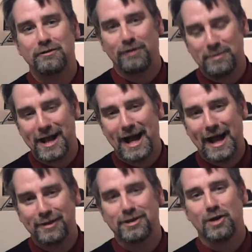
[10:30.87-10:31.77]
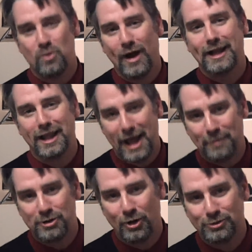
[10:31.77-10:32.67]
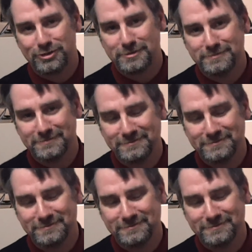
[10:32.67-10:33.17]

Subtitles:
from guys in white lab coats.